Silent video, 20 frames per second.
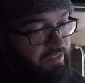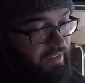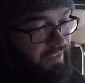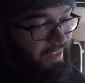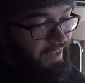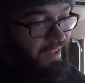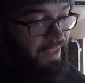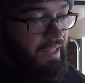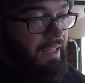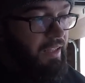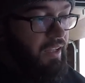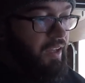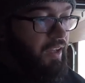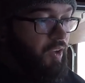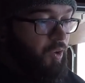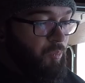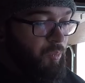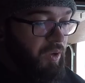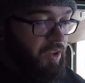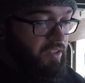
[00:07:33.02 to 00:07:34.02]
that.
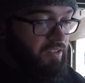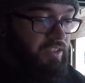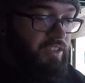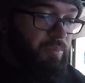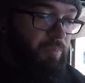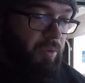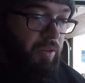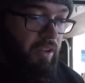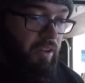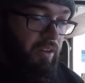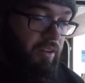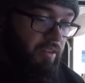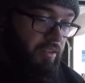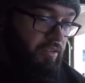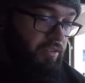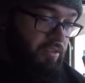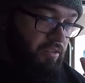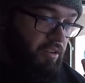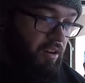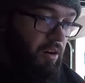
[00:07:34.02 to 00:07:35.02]
Because these
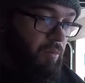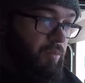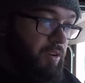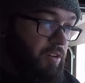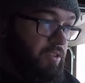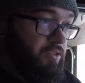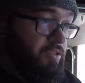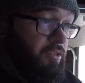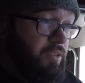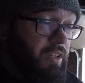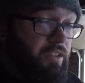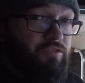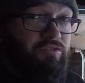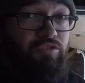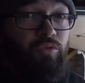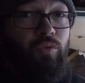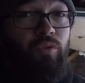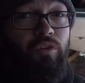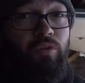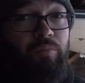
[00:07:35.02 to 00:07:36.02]
Polaris carburetors are like
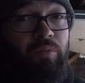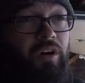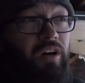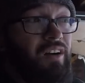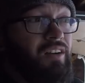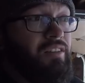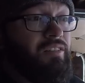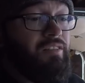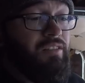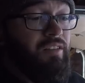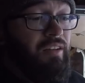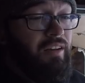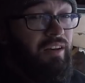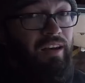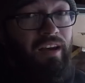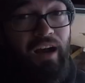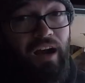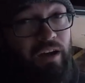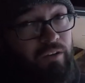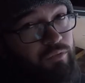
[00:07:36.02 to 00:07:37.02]
200 bucks,
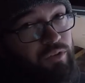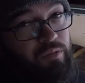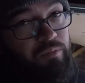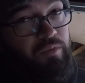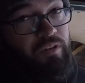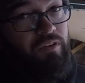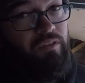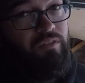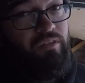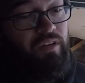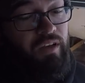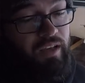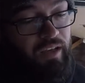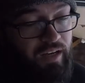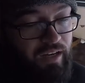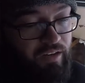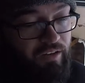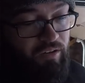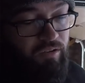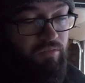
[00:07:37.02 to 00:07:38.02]
not rebuilt. And
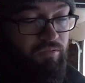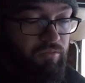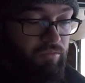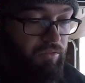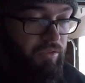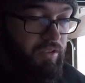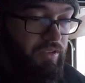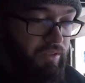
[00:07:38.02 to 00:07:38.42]
I don't really